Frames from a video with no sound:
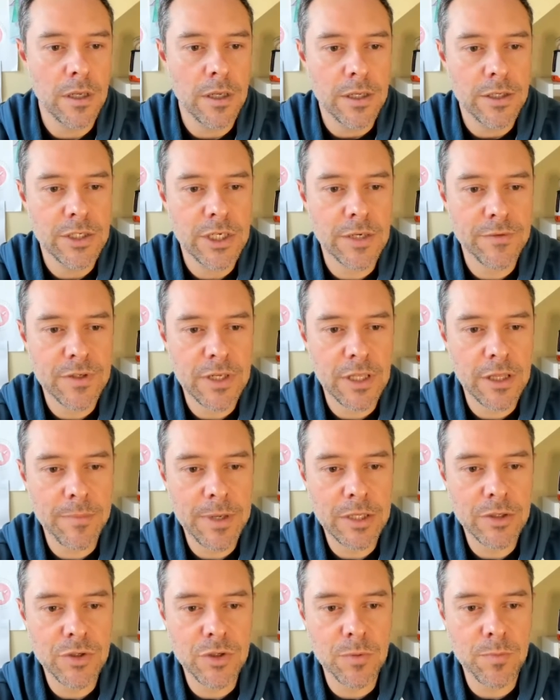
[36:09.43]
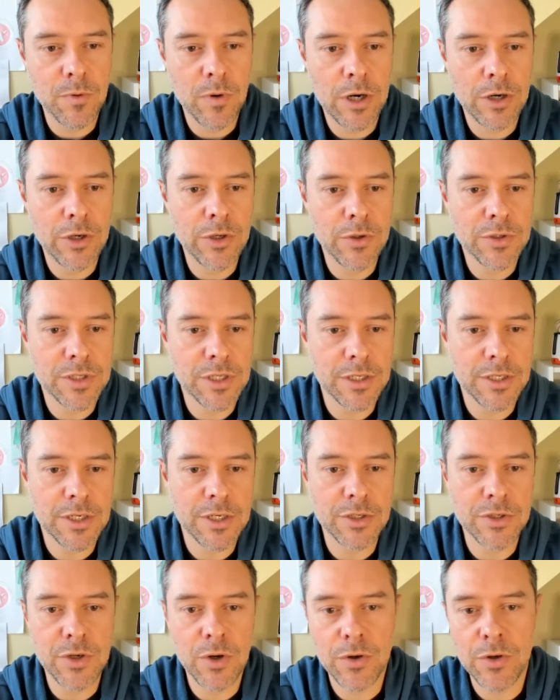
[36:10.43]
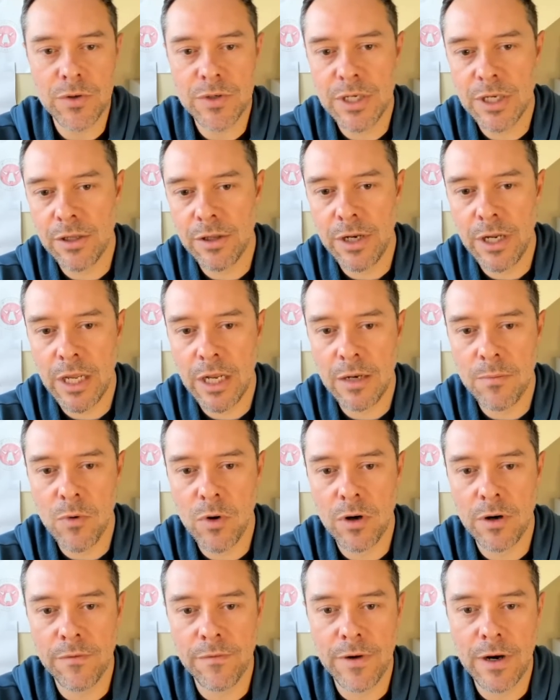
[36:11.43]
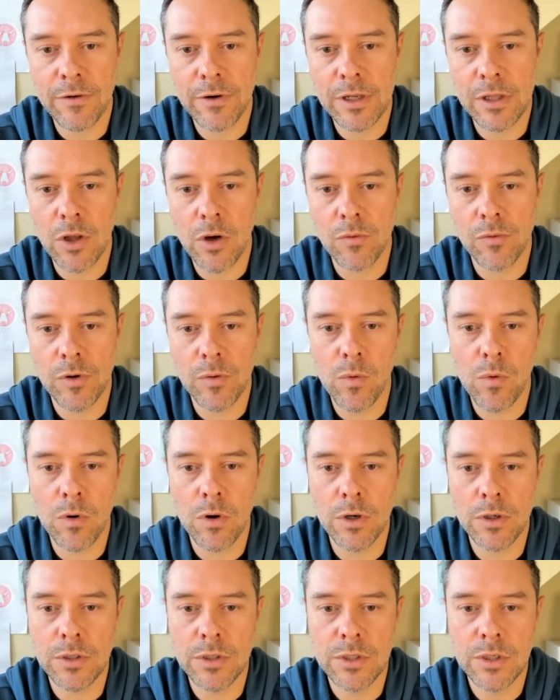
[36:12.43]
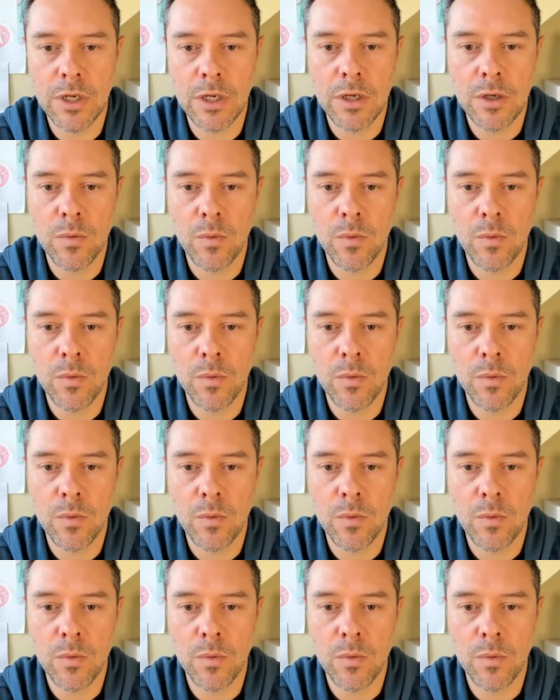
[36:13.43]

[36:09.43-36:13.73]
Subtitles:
Jeff said they made Super Rare useless because no utility anymore and very low rewards.